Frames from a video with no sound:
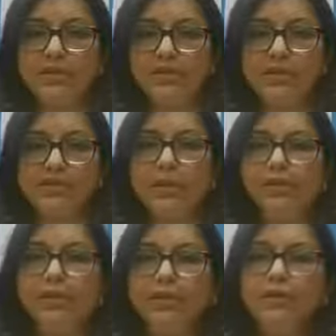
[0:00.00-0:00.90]
disease
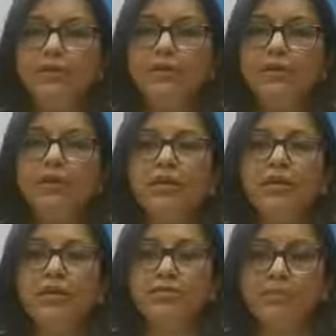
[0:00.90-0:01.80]
might
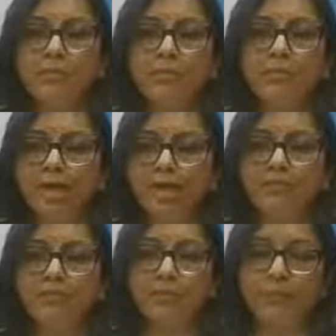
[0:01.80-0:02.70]
come to a
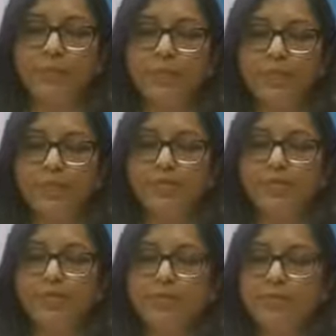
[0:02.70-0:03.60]
milder form.
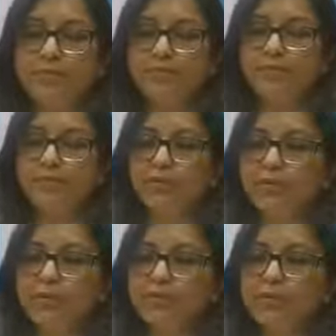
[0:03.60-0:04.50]
So for
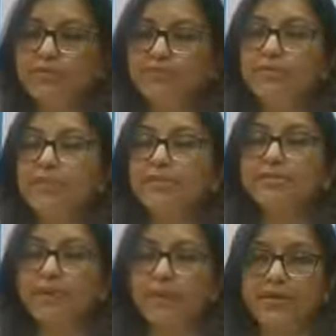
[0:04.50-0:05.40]
example, for
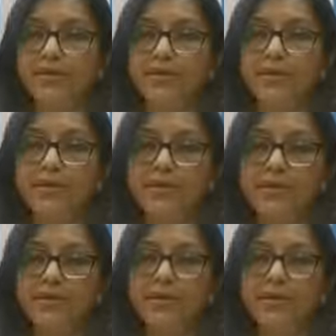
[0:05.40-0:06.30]
dust mites, you can
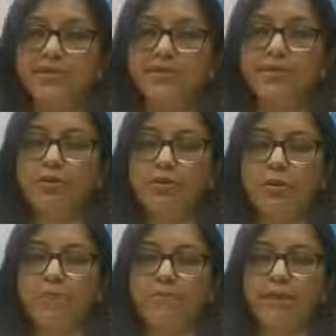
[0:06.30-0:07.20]
encase your
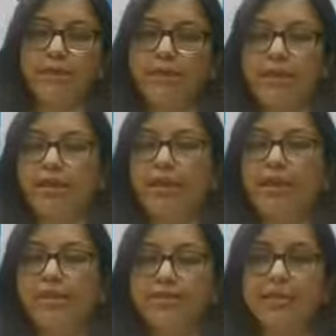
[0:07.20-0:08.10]
bedding in
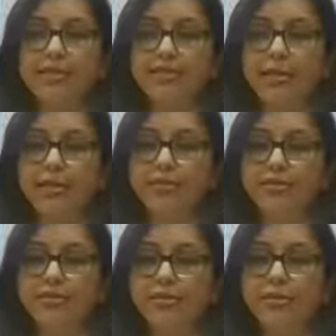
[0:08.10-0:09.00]
airtight
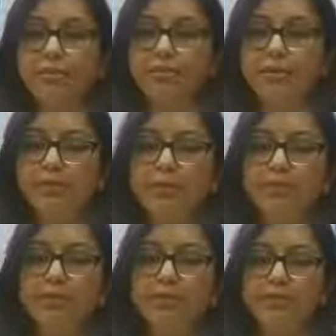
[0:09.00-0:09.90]
allergen
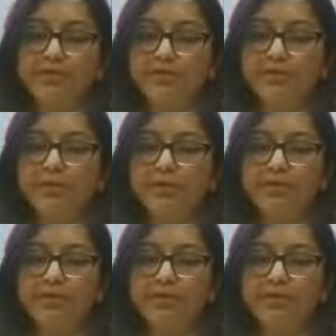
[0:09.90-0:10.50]
impermeable covers